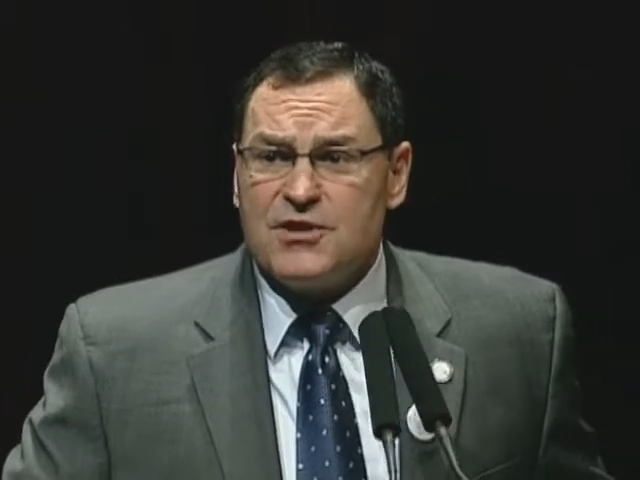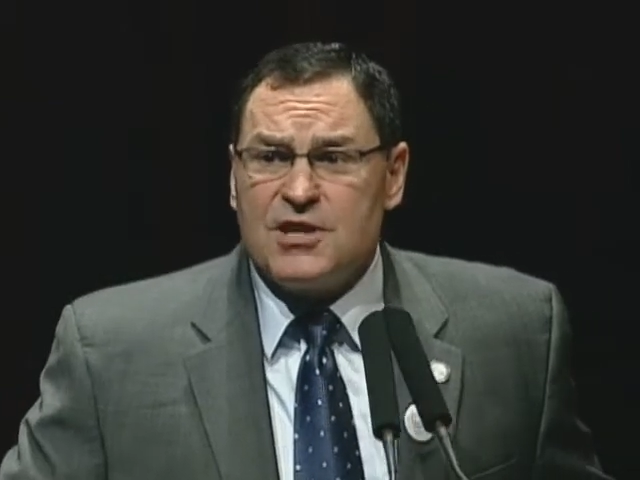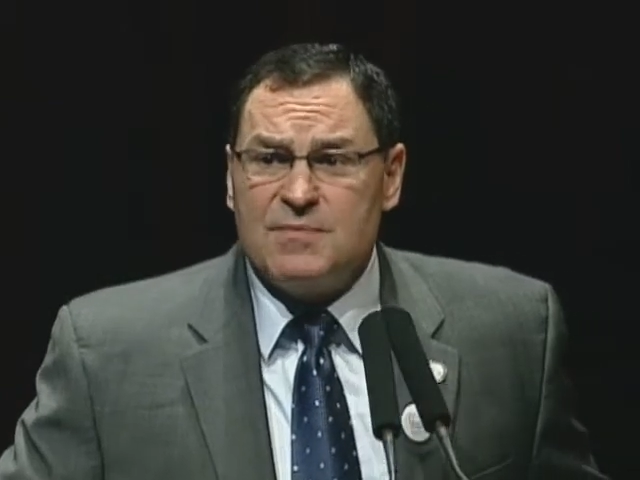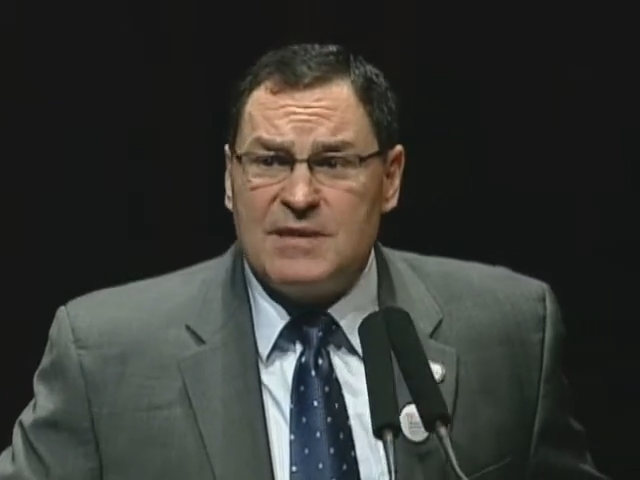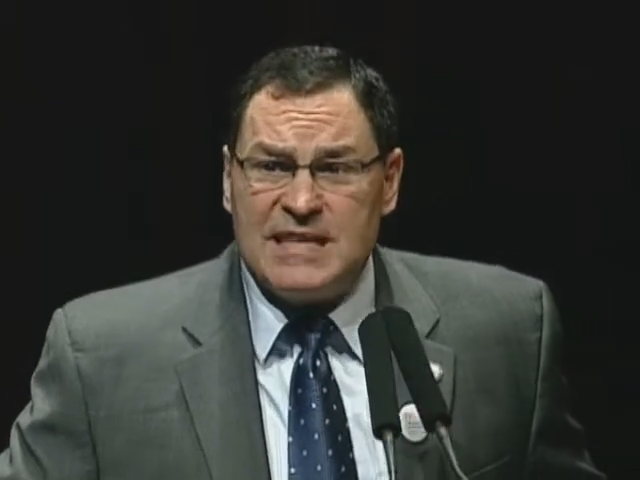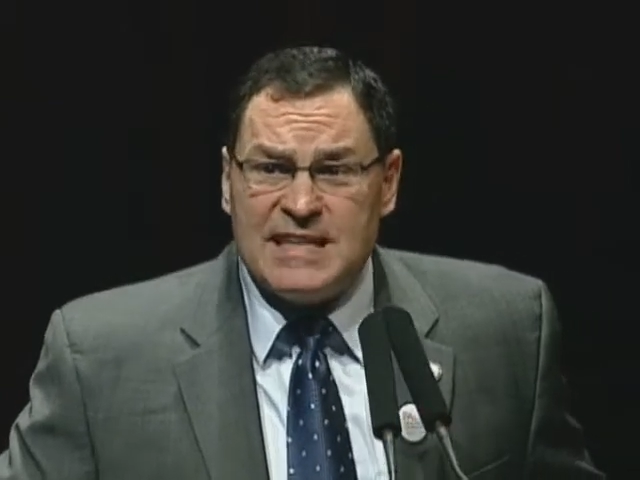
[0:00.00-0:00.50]
you're going
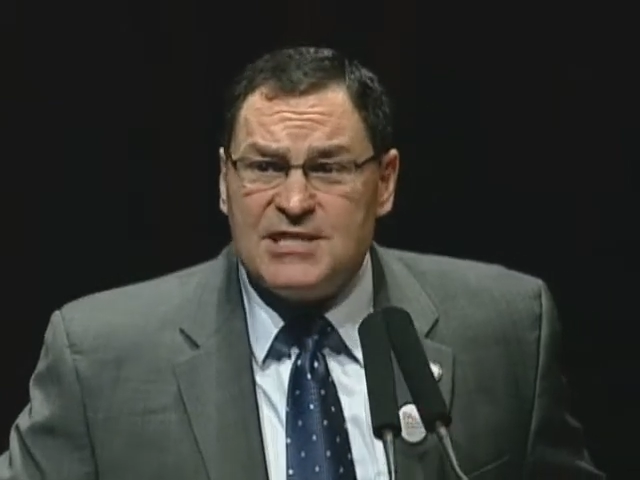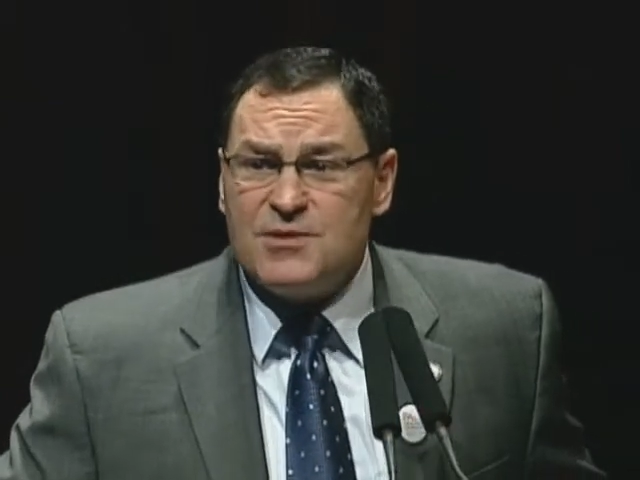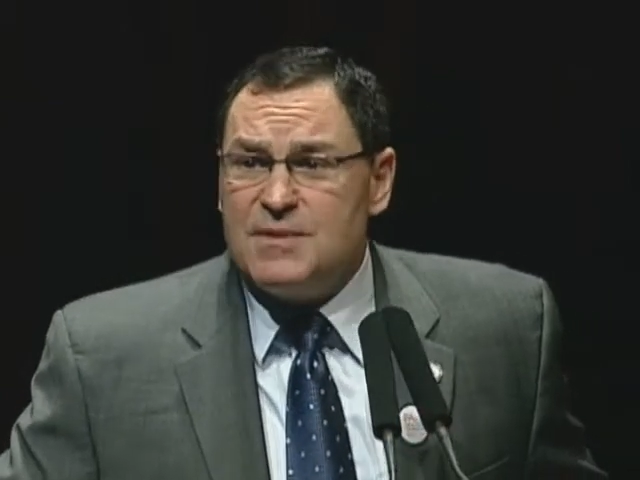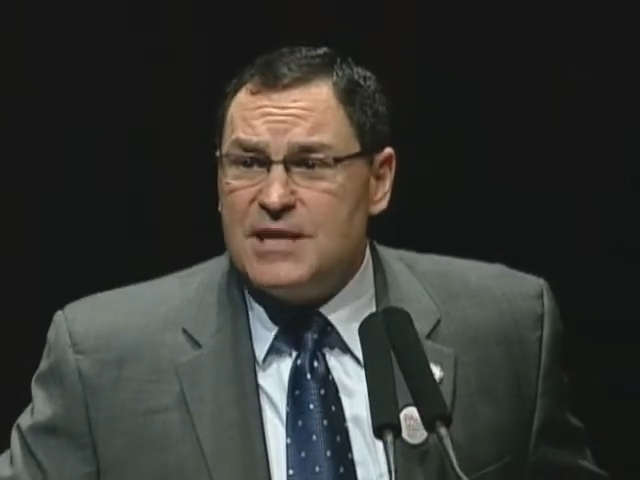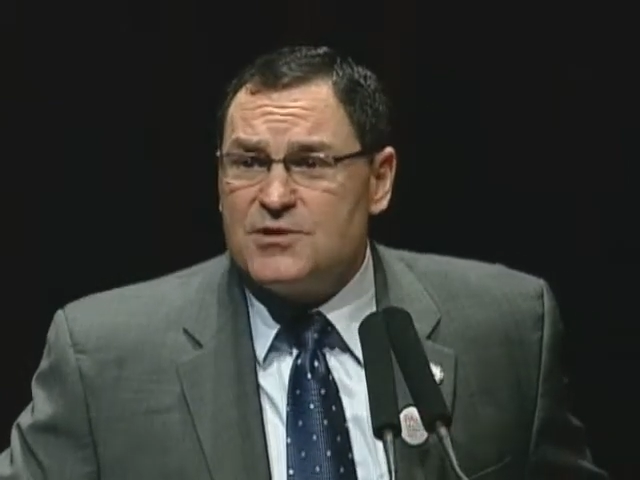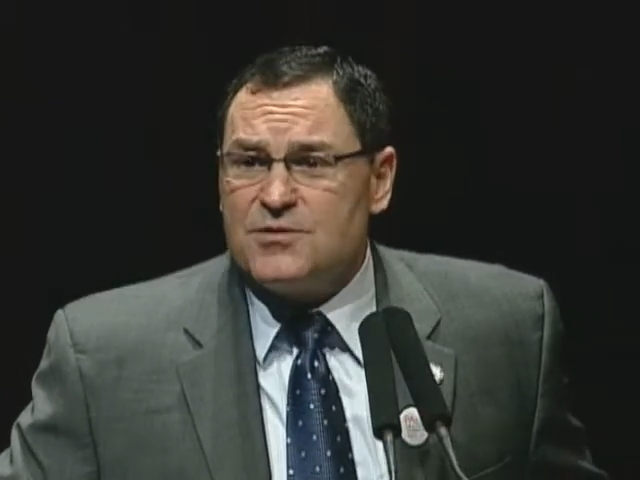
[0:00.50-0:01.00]
to begin to
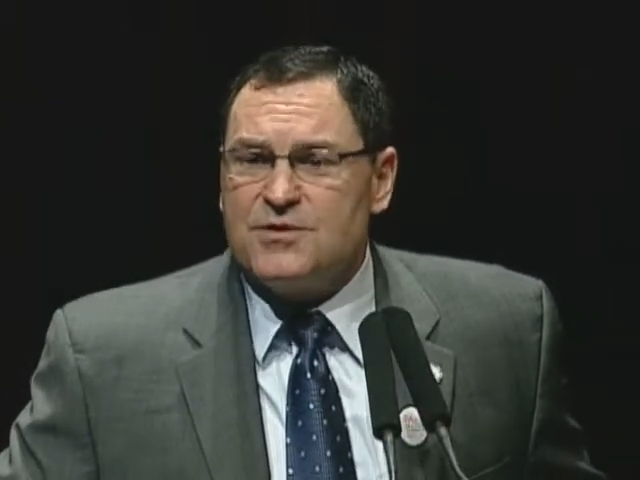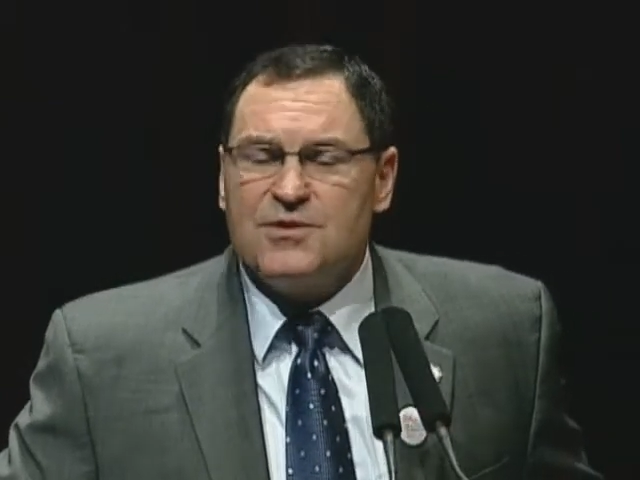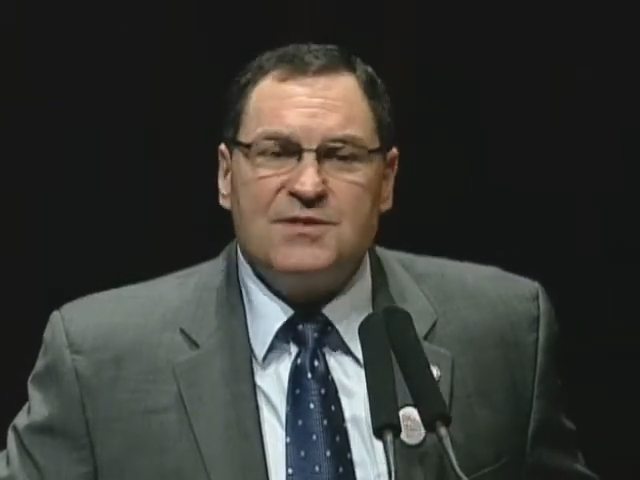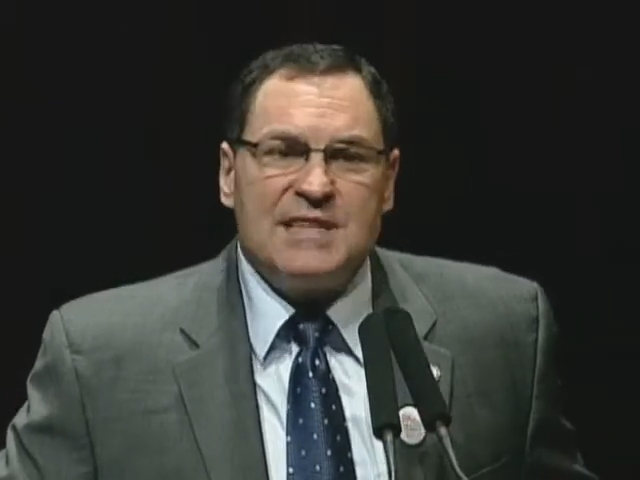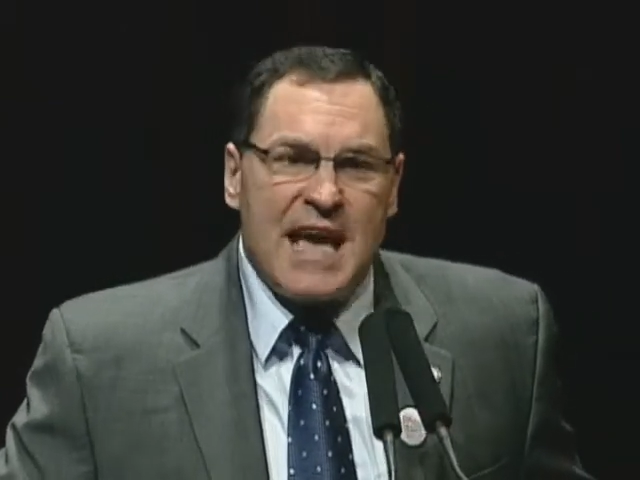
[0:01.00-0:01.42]
be introduced